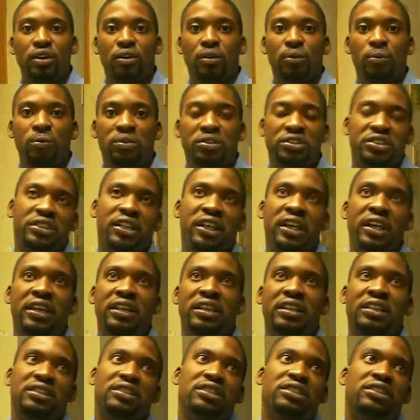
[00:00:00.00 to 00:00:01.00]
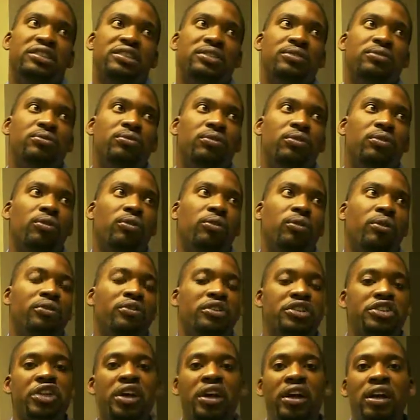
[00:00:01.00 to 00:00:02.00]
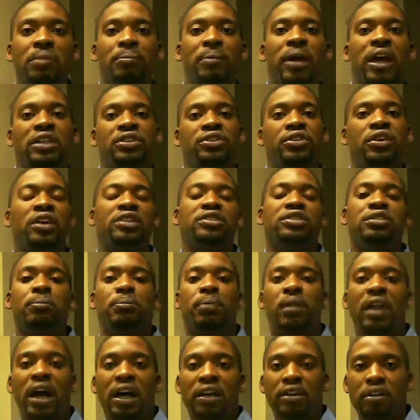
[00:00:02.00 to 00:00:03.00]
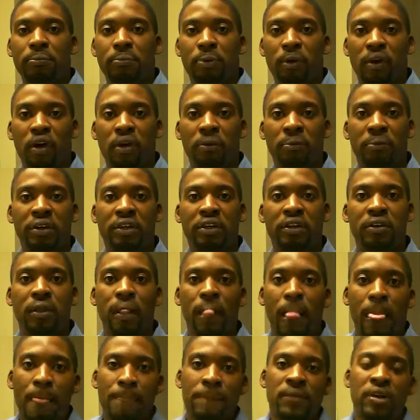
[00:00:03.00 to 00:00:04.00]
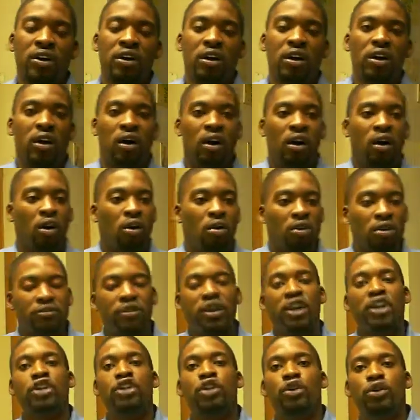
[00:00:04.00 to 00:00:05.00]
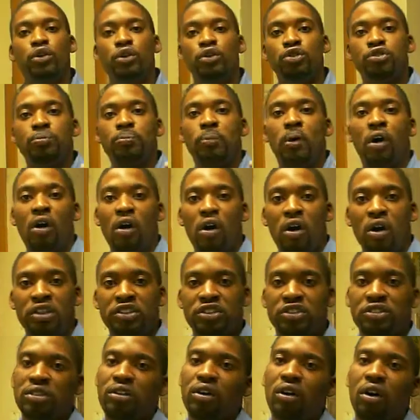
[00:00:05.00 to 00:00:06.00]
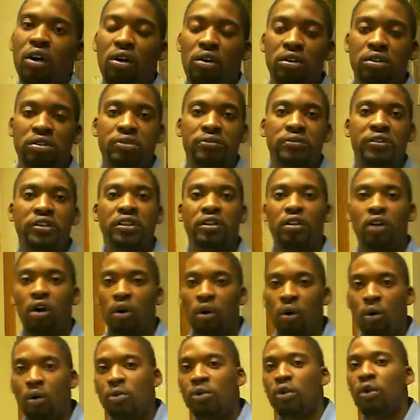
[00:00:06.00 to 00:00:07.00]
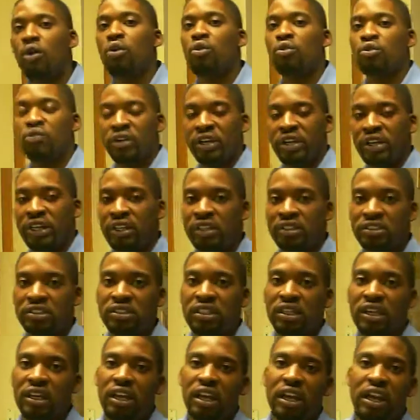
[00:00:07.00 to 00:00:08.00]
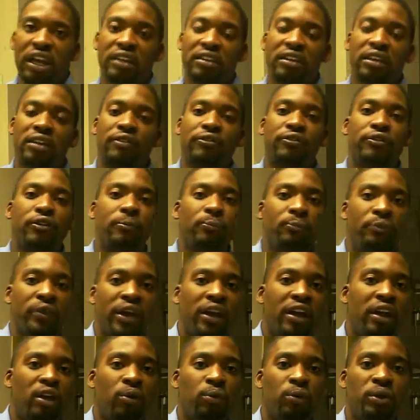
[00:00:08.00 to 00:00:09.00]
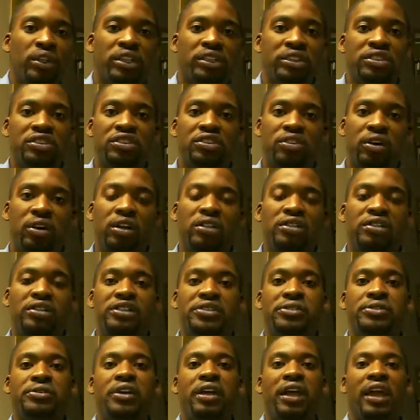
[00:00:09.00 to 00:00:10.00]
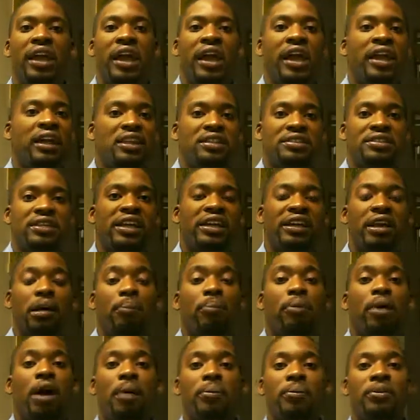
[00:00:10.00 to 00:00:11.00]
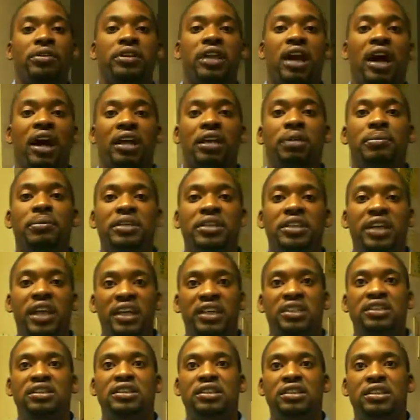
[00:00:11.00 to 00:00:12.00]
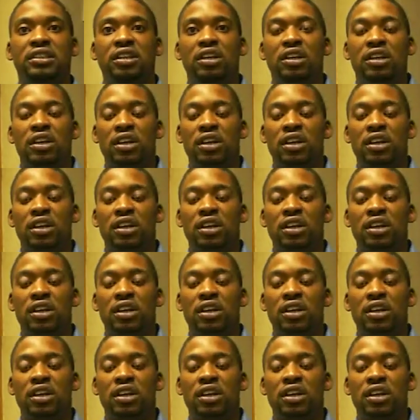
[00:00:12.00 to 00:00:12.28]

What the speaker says: which then is we return back to our supply department all of our used parts, all of the old O-rings, and then from there we can start to annotate our proper documentation,